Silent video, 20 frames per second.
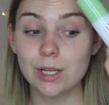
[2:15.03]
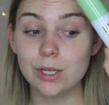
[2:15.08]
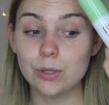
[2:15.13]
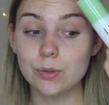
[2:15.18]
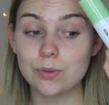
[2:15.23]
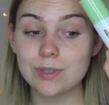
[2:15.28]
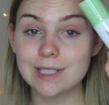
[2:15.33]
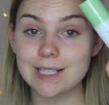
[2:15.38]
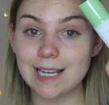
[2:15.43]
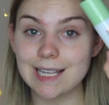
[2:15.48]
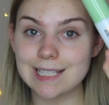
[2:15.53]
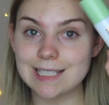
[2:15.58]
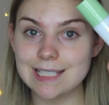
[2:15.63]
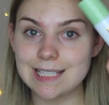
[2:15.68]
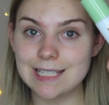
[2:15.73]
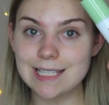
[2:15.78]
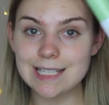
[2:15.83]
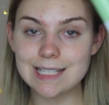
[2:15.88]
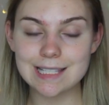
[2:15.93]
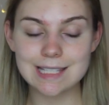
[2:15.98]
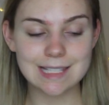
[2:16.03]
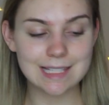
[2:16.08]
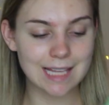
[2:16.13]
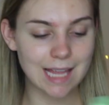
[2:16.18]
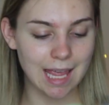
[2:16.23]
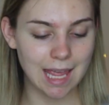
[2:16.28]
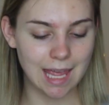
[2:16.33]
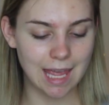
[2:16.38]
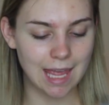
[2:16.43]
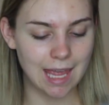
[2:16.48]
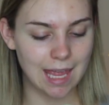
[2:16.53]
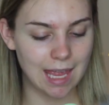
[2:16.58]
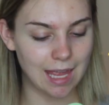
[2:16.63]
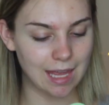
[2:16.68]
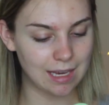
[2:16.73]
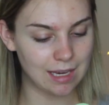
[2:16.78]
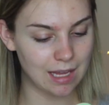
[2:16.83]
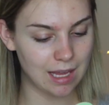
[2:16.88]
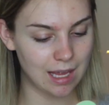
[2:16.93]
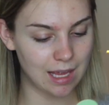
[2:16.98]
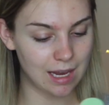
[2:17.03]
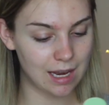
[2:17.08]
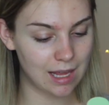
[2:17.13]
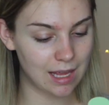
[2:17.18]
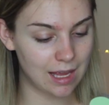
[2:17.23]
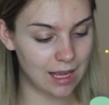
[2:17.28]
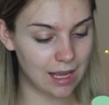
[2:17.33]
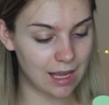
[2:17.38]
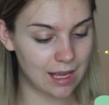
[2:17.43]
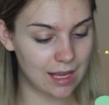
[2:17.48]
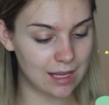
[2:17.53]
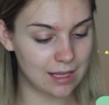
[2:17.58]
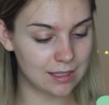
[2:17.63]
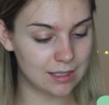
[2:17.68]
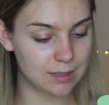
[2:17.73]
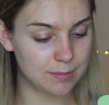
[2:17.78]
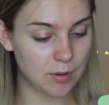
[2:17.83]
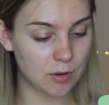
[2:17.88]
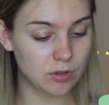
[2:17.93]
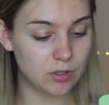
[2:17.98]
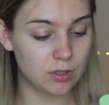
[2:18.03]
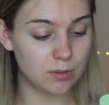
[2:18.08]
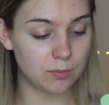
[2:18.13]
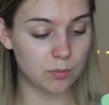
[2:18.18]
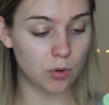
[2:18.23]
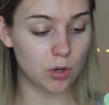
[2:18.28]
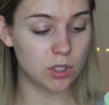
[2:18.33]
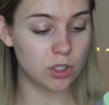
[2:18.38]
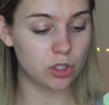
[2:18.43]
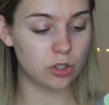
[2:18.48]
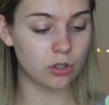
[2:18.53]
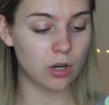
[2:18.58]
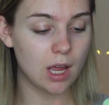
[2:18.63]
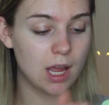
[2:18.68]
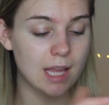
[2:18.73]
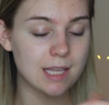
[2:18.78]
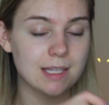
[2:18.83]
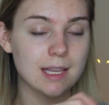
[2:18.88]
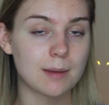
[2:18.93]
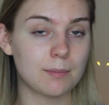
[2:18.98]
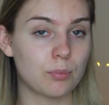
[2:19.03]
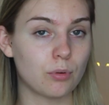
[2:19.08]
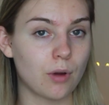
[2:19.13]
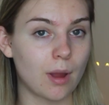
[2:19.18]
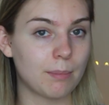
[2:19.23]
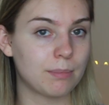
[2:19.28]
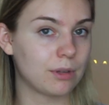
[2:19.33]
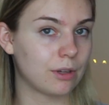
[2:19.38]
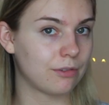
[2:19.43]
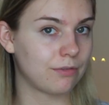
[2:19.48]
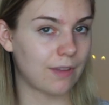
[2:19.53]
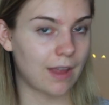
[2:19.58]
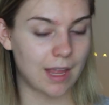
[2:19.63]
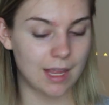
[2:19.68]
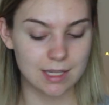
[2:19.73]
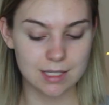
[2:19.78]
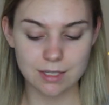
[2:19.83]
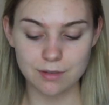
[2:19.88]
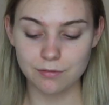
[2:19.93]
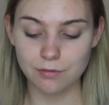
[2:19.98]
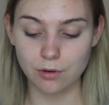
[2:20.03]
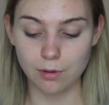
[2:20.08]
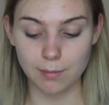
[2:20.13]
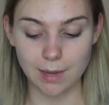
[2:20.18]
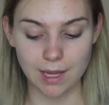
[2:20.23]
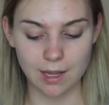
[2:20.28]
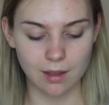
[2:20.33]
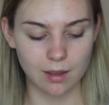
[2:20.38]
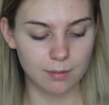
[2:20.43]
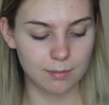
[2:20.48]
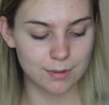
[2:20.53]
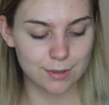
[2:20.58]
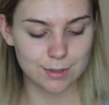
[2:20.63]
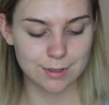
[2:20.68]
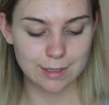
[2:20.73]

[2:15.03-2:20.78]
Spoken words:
Looks like this, and it is supposed to moisturize and prep your face for makeup.